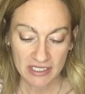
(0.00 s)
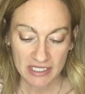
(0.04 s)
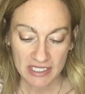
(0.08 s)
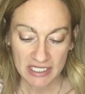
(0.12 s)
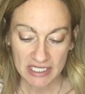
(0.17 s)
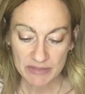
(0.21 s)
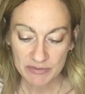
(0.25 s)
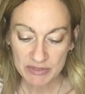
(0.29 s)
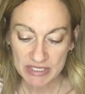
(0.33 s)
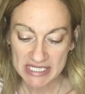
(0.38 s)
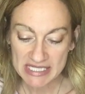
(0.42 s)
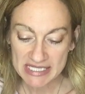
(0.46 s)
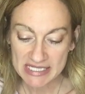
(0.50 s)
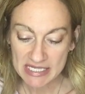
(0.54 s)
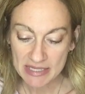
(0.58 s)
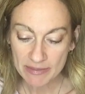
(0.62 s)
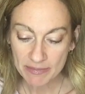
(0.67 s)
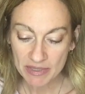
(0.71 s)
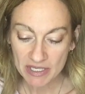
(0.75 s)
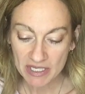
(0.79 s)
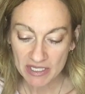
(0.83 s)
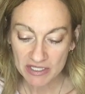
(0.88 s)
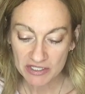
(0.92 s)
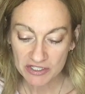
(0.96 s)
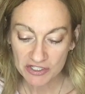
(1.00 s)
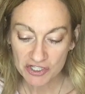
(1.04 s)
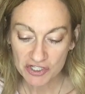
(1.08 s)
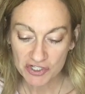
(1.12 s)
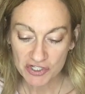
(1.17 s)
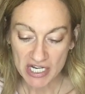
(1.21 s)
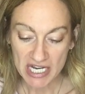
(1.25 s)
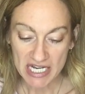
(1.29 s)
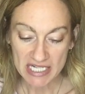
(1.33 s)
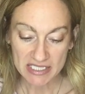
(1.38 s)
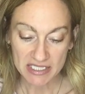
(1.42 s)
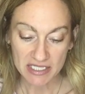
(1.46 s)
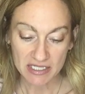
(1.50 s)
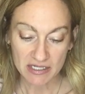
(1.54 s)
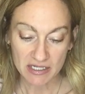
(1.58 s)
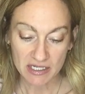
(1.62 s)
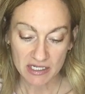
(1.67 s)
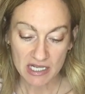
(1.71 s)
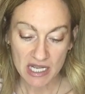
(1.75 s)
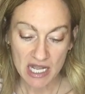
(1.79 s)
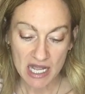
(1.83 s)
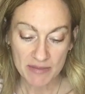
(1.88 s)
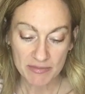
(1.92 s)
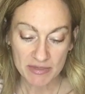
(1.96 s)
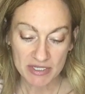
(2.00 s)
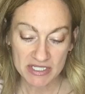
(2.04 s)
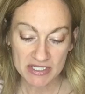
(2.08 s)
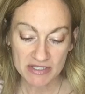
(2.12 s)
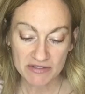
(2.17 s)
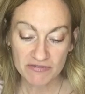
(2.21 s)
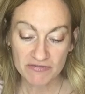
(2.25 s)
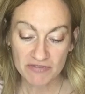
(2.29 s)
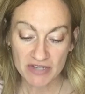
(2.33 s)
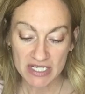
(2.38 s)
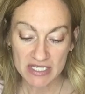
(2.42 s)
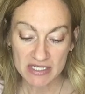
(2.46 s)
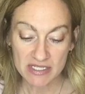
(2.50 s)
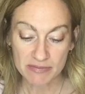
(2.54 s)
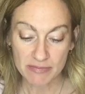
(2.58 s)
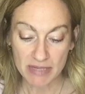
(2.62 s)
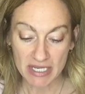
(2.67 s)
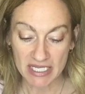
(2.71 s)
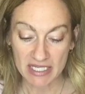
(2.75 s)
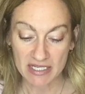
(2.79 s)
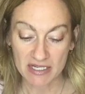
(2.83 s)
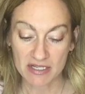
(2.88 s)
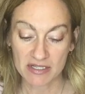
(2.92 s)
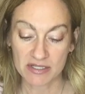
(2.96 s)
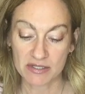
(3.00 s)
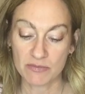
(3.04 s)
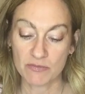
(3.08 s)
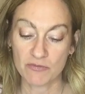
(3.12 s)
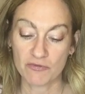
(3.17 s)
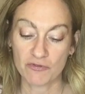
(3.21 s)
He was snippy and distracted, a common defense mechanism